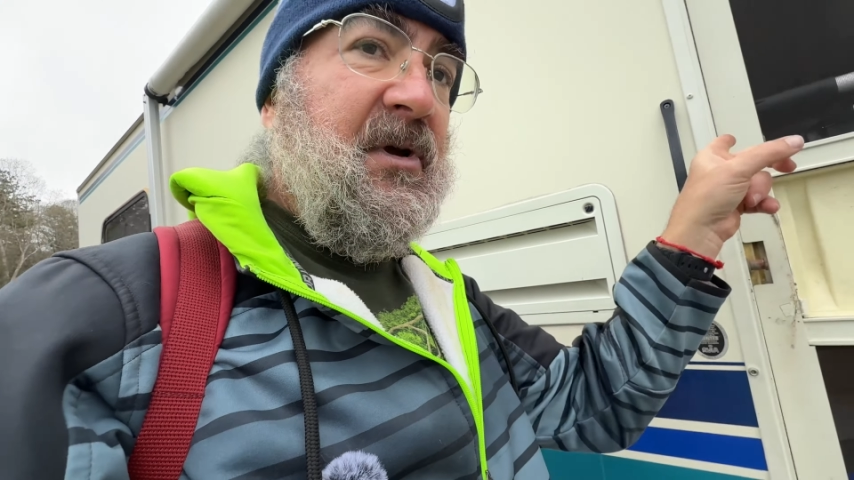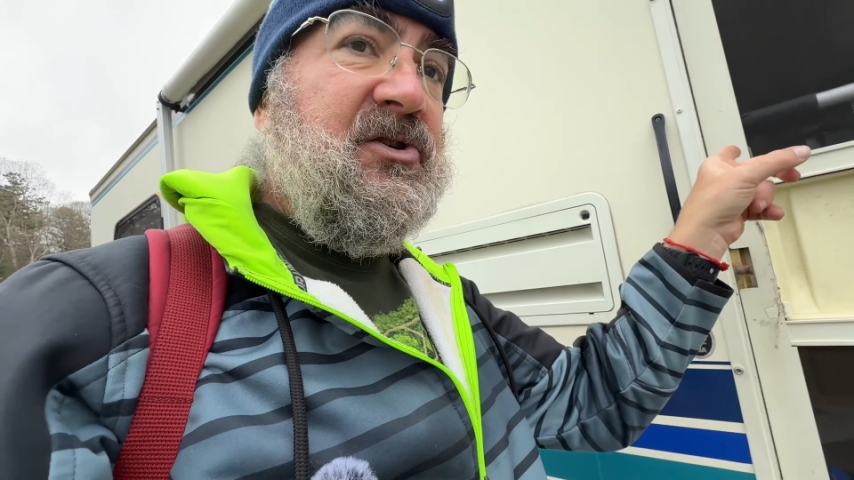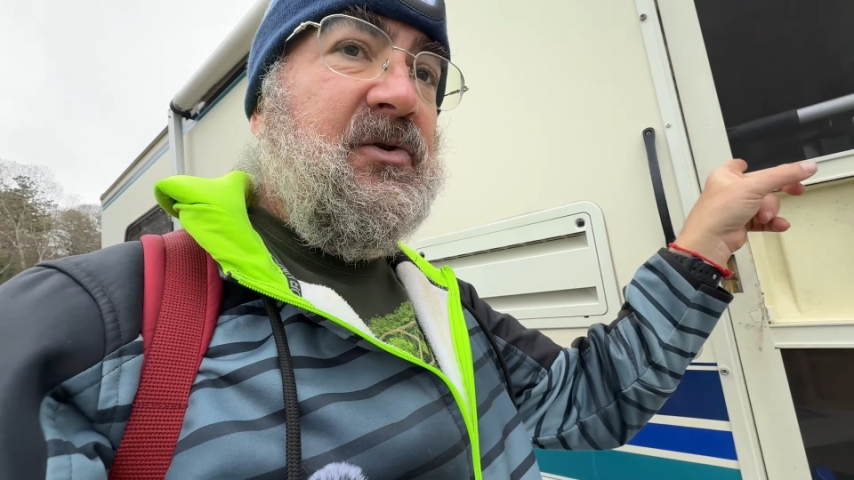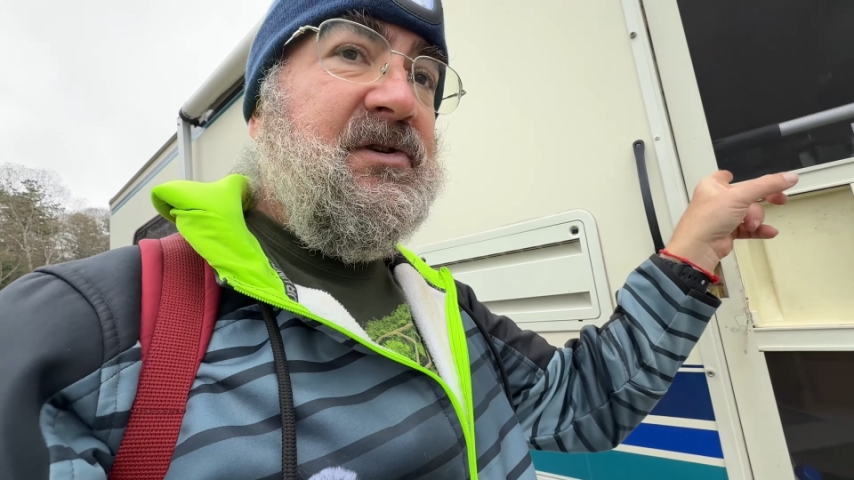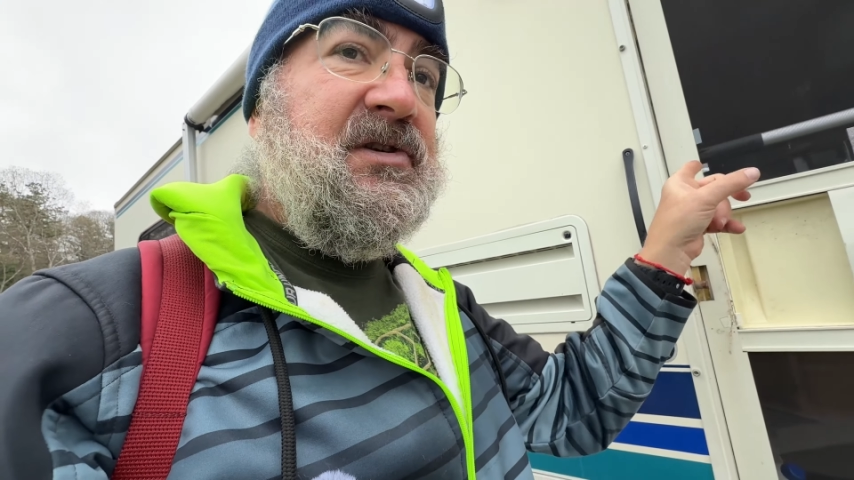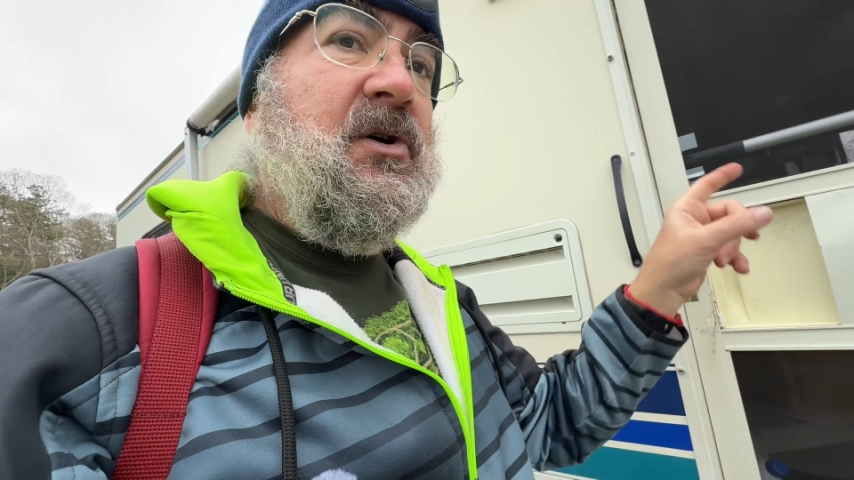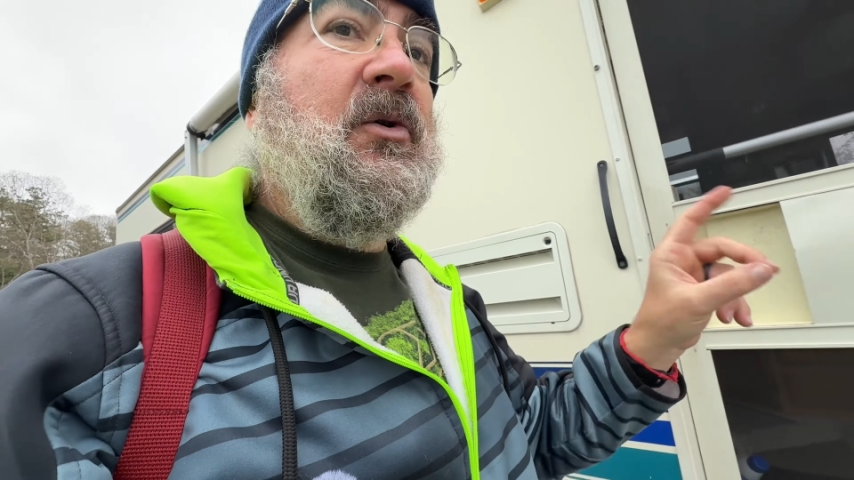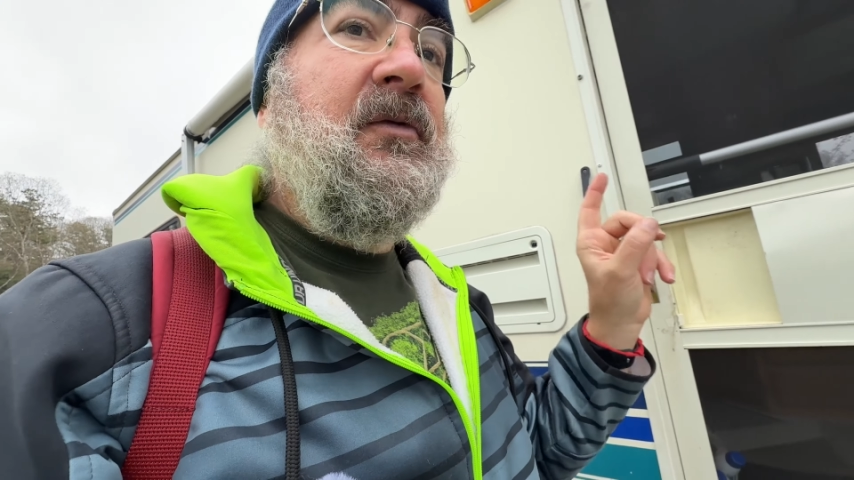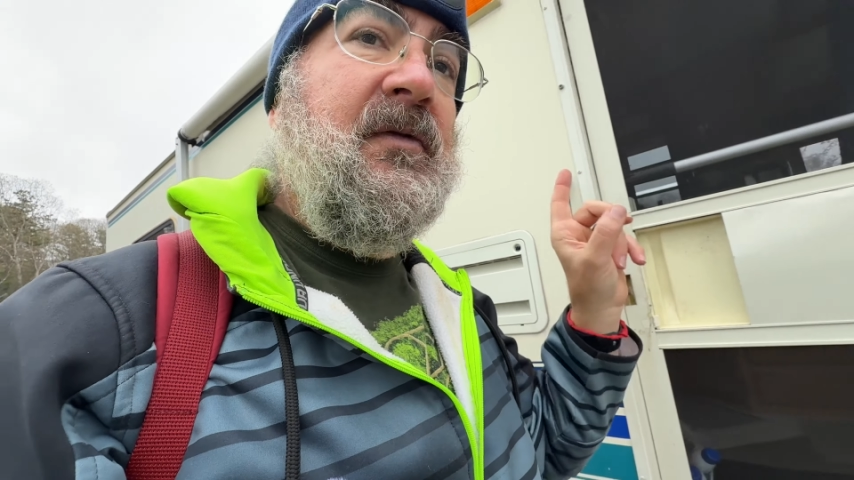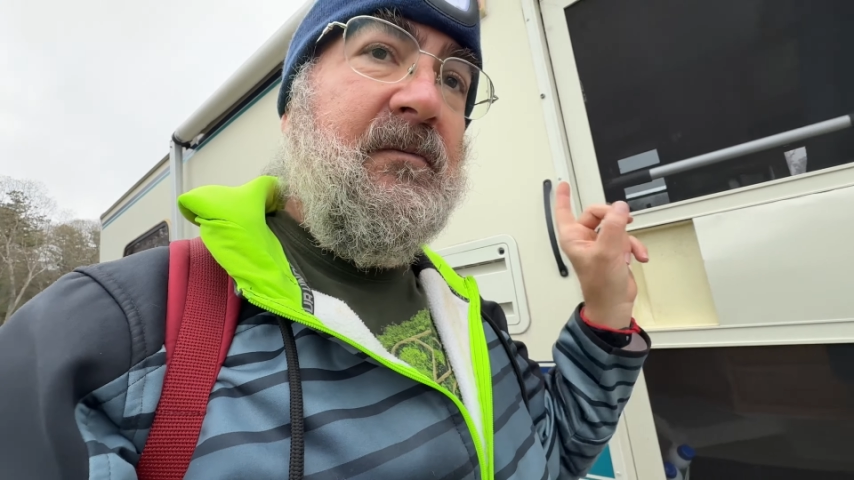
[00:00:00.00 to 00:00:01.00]
Make sure the
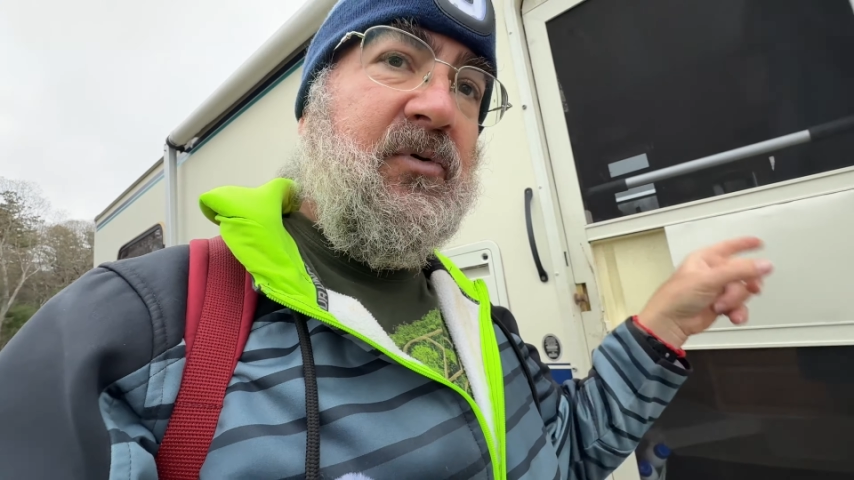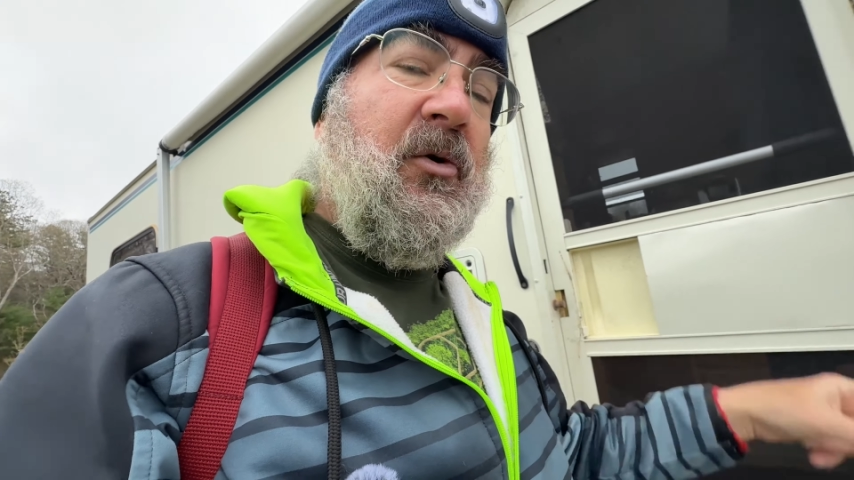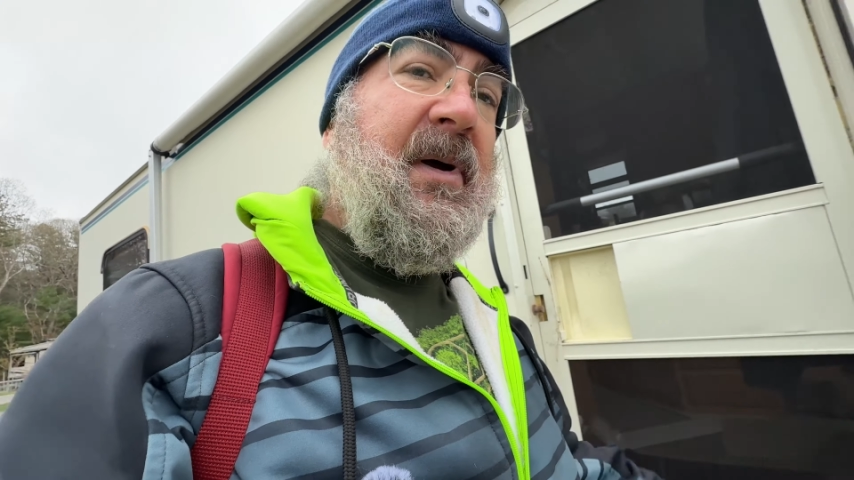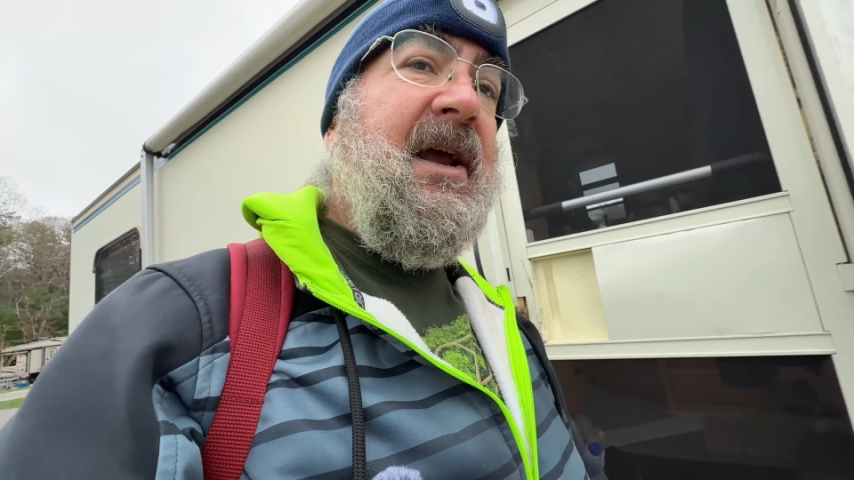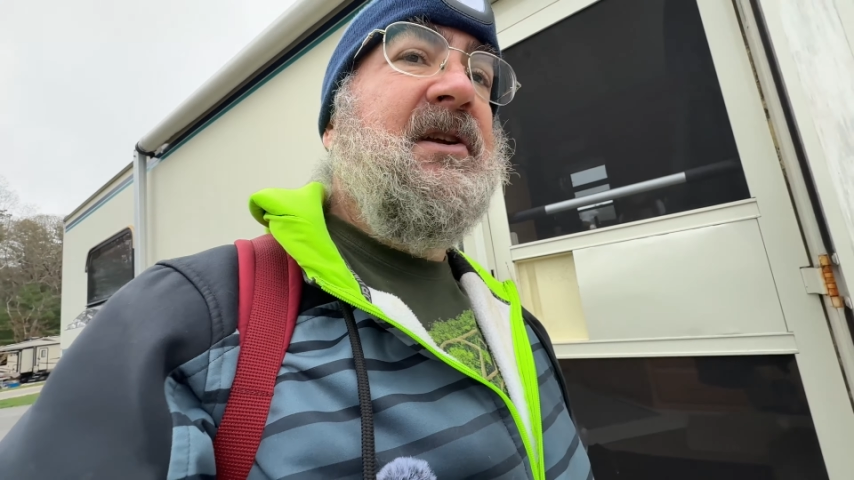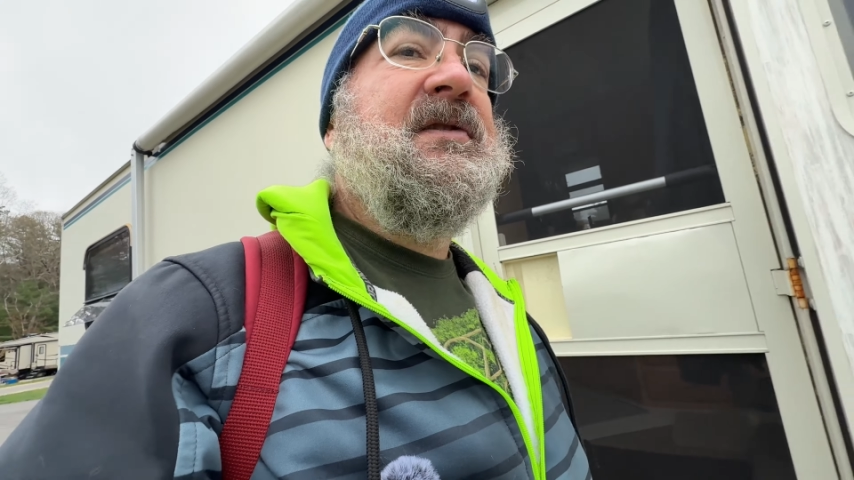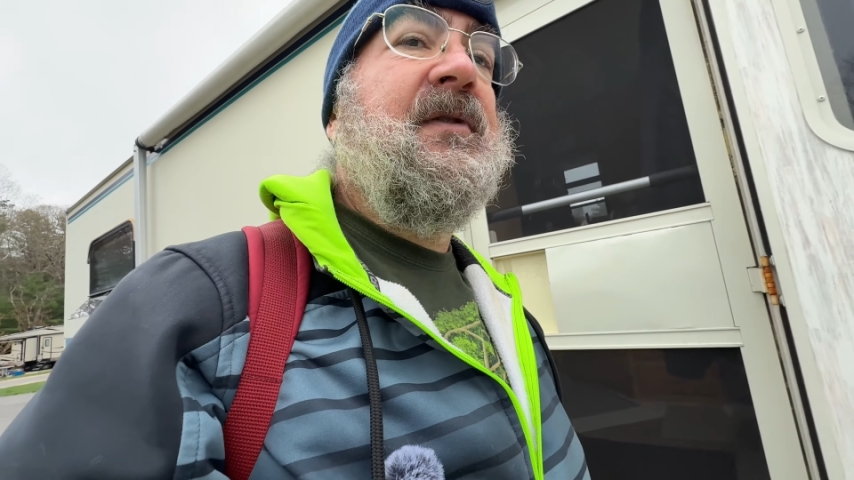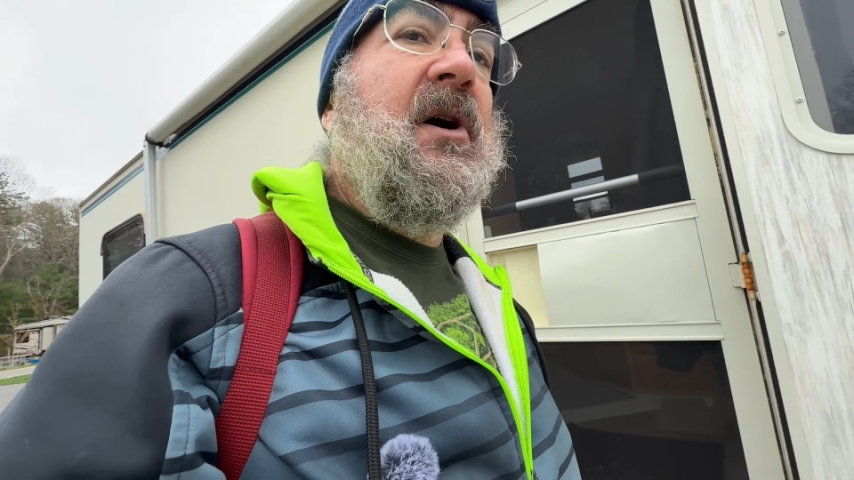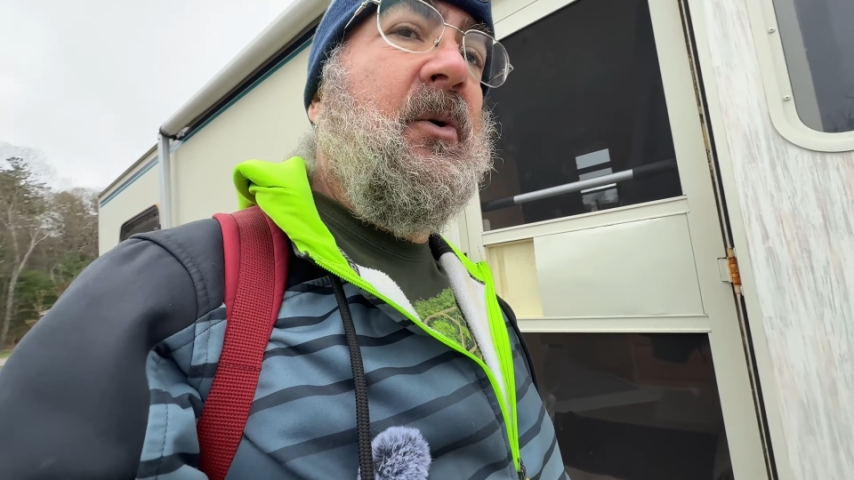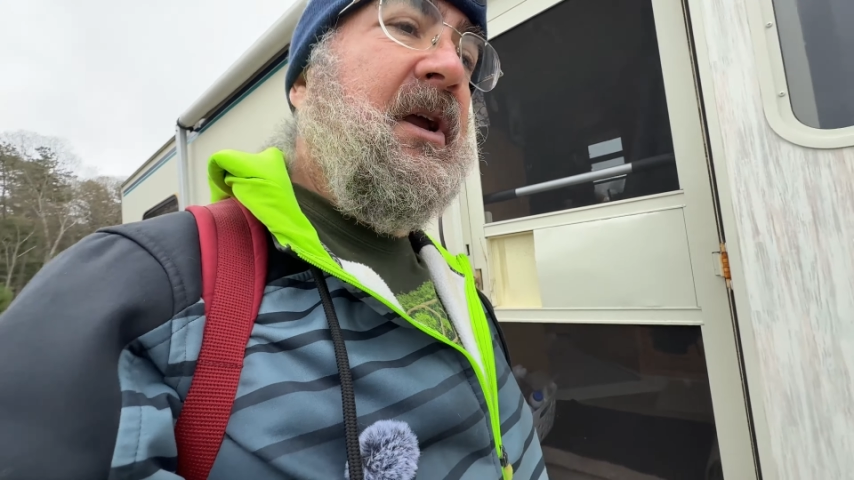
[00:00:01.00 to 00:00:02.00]
stove propane is
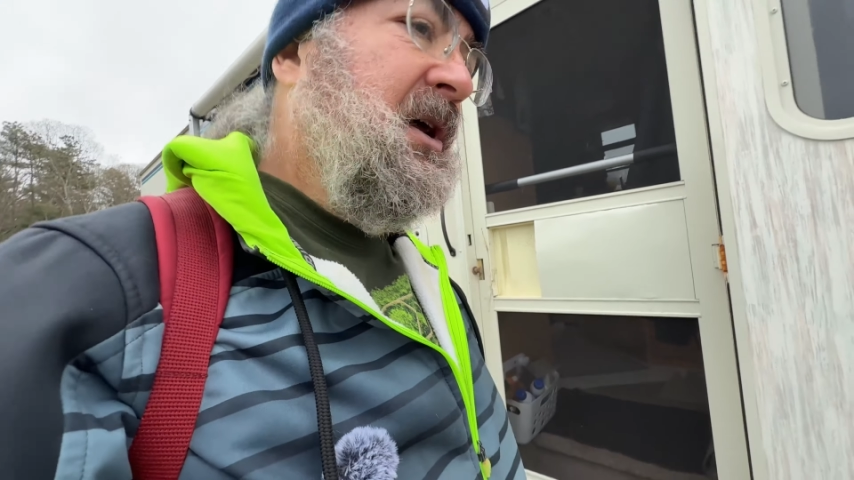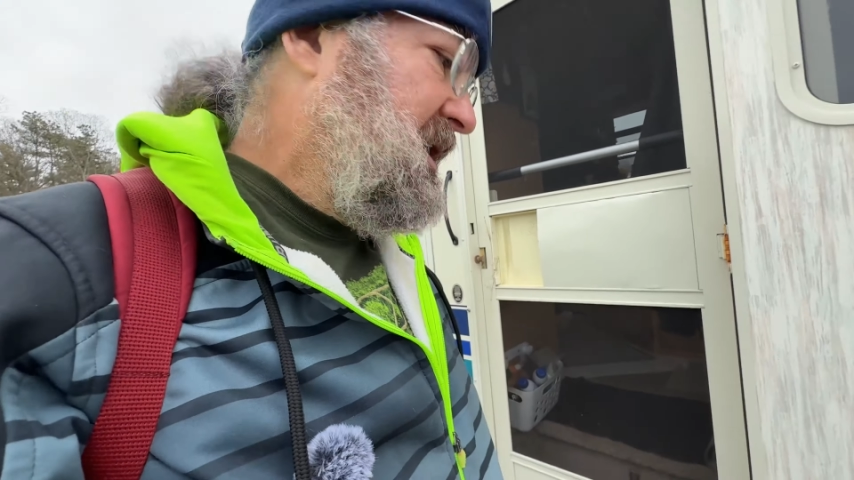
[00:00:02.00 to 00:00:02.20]
flowing.